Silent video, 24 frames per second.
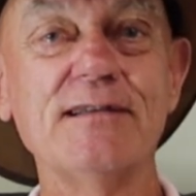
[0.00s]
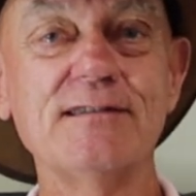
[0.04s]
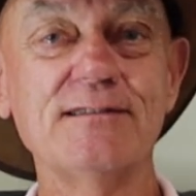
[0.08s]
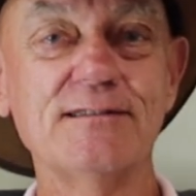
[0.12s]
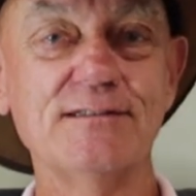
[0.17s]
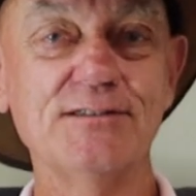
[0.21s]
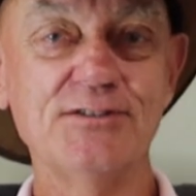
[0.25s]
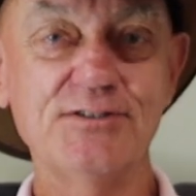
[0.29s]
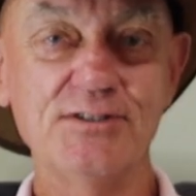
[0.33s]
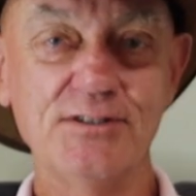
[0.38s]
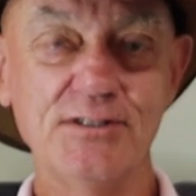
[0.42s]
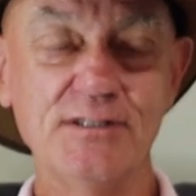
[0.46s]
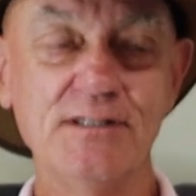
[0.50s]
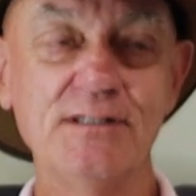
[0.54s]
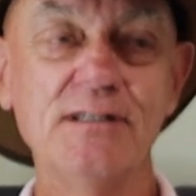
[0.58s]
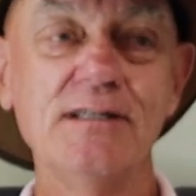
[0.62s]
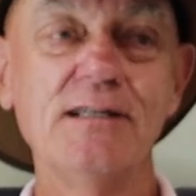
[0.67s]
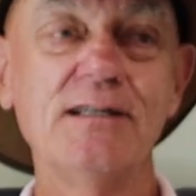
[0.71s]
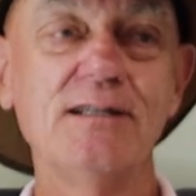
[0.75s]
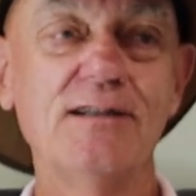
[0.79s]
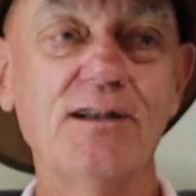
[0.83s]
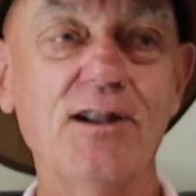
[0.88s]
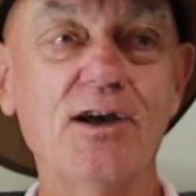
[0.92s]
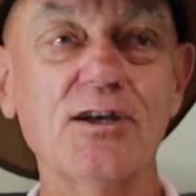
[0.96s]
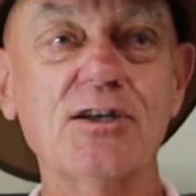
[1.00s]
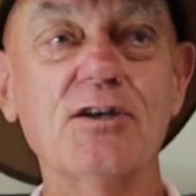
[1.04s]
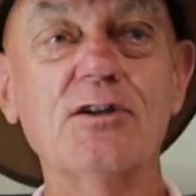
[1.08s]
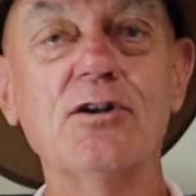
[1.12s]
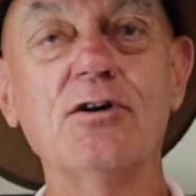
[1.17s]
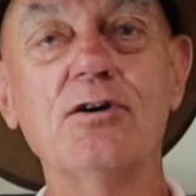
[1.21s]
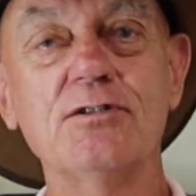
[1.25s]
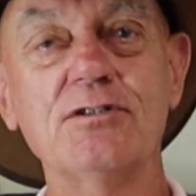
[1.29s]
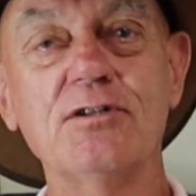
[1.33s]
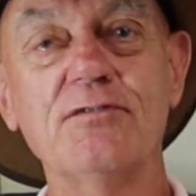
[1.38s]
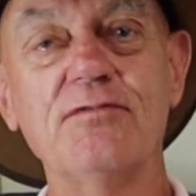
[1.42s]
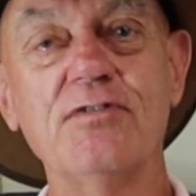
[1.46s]
Because the
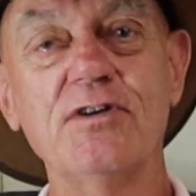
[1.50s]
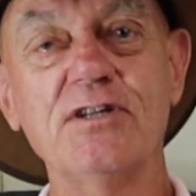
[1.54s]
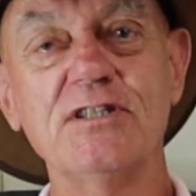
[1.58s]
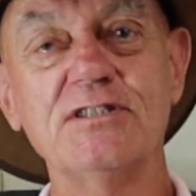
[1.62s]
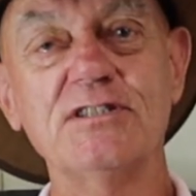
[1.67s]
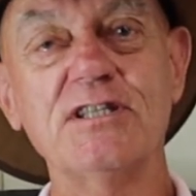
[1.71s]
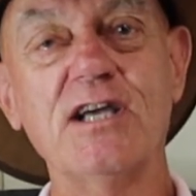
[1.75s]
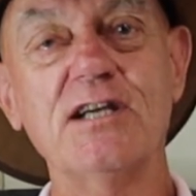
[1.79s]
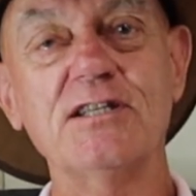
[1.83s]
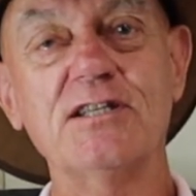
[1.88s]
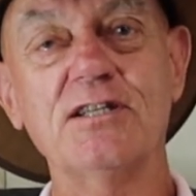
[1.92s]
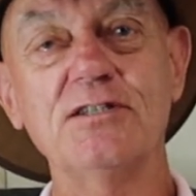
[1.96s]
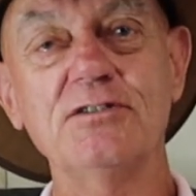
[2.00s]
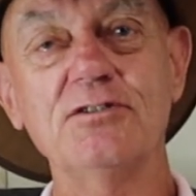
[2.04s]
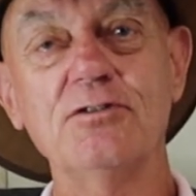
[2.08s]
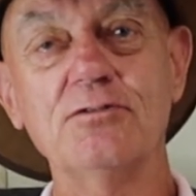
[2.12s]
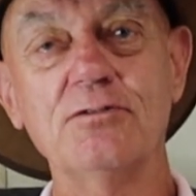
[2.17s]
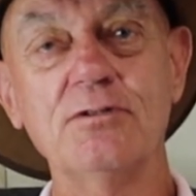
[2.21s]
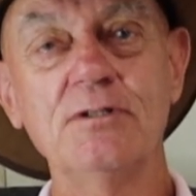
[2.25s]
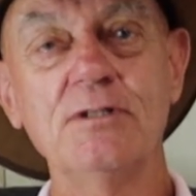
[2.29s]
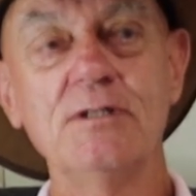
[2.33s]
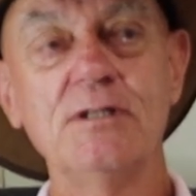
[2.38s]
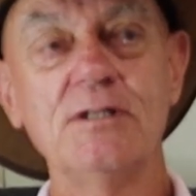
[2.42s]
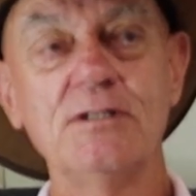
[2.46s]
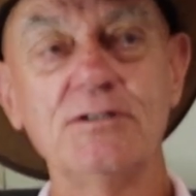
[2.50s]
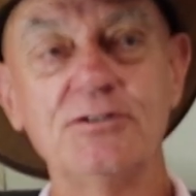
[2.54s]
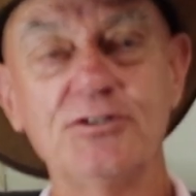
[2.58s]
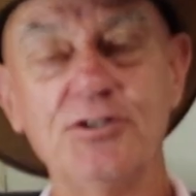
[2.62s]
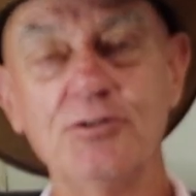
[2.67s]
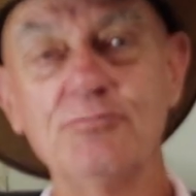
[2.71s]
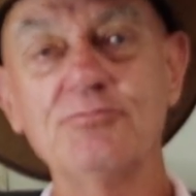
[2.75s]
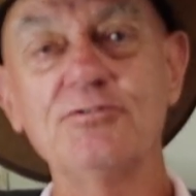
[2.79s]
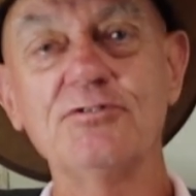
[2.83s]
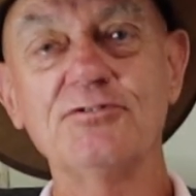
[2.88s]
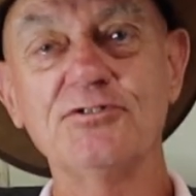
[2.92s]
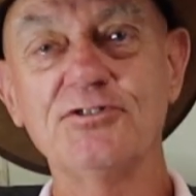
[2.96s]
likelihood of it attacking your
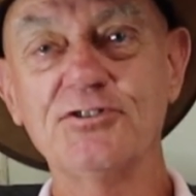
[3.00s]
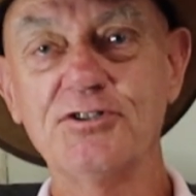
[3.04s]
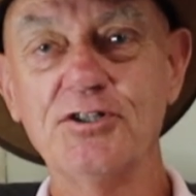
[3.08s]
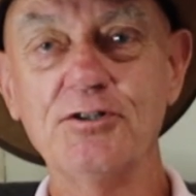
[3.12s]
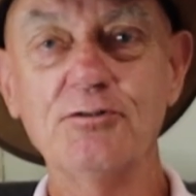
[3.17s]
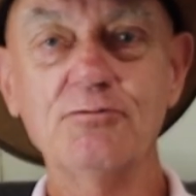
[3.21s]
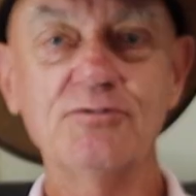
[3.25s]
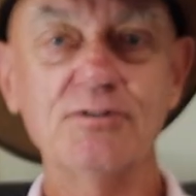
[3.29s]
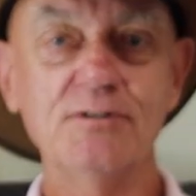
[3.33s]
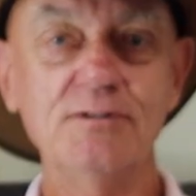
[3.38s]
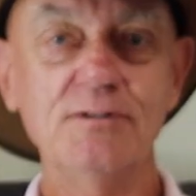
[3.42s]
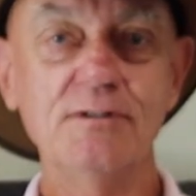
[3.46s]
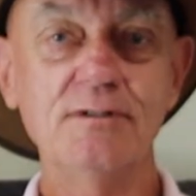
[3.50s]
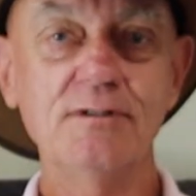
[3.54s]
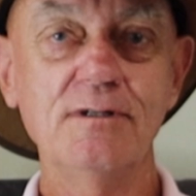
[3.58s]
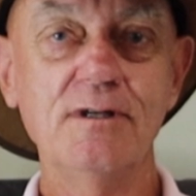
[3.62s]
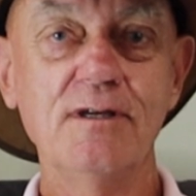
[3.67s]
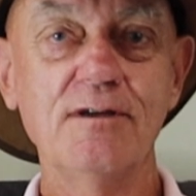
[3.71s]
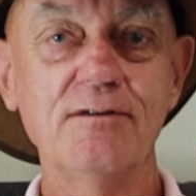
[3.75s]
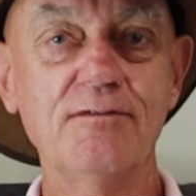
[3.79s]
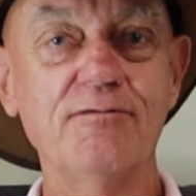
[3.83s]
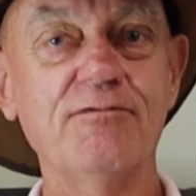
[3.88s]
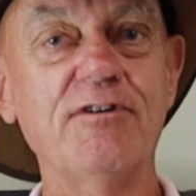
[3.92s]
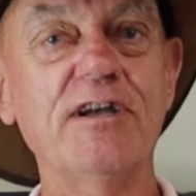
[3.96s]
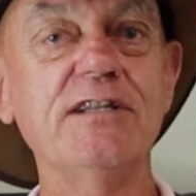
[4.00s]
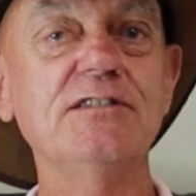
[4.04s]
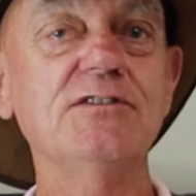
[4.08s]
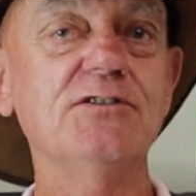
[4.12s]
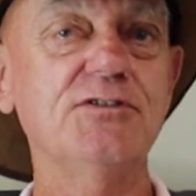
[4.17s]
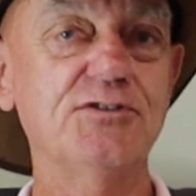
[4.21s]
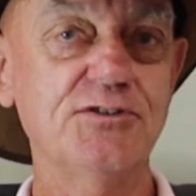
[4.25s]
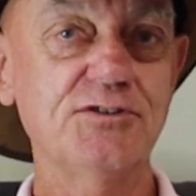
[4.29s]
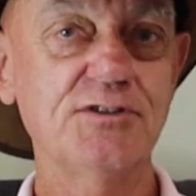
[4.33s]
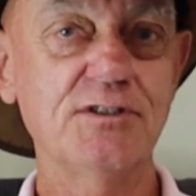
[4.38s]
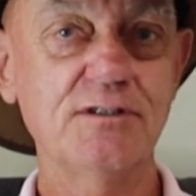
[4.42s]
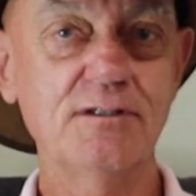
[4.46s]
children's children,
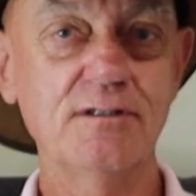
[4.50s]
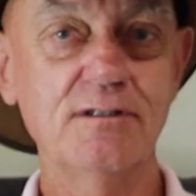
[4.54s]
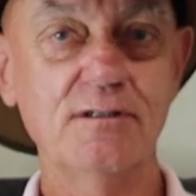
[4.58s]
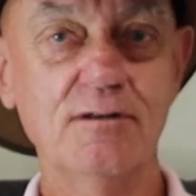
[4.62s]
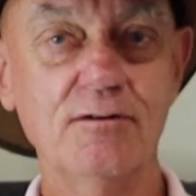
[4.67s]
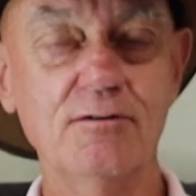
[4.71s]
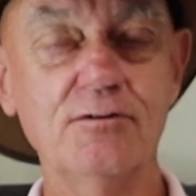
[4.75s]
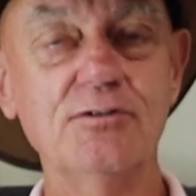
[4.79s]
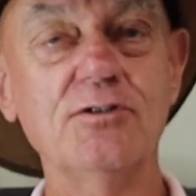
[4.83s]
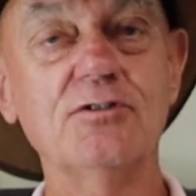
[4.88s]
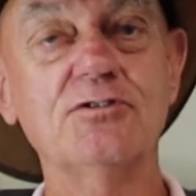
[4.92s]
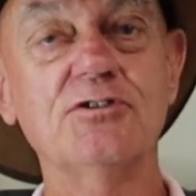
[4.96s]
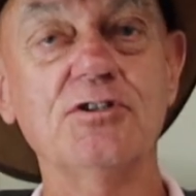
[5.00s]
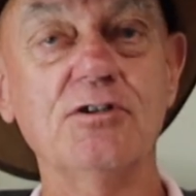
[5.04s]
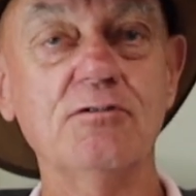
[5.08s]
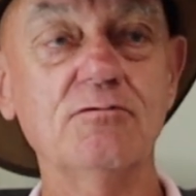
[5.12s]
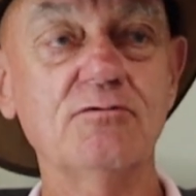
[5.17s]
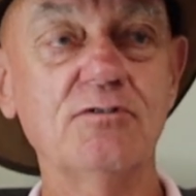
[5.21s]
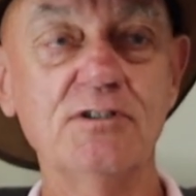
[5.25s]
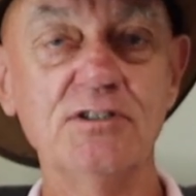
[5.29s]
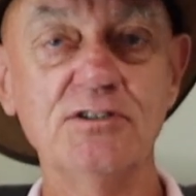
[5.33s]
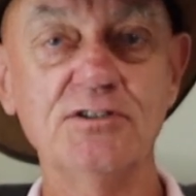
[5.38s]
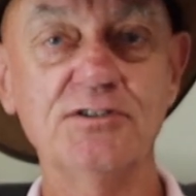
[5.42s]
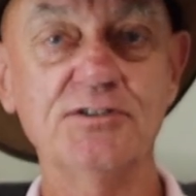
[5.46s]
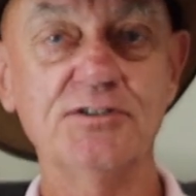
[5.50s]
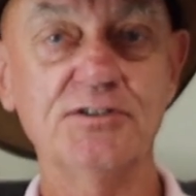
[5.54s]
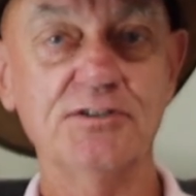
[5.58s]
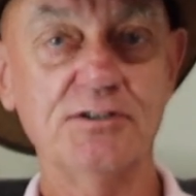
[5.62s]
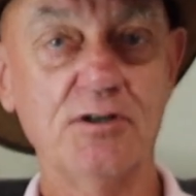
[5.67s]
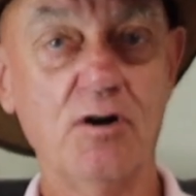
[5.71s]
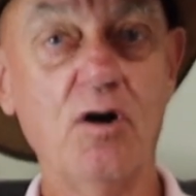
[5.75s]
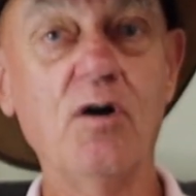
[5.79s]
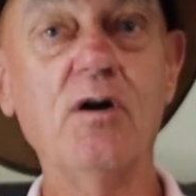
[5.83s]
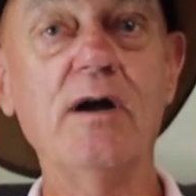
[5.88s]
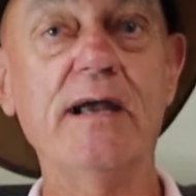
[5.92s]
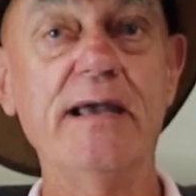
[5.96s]
friends, or your children is
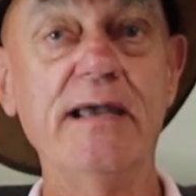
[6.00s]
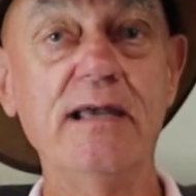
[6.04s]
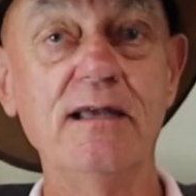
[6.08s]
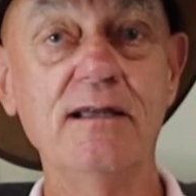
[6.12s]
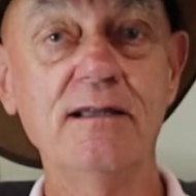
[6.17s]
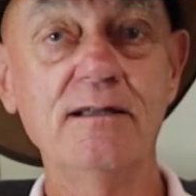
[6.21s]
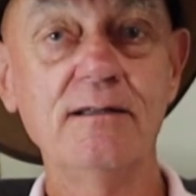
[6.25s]
high.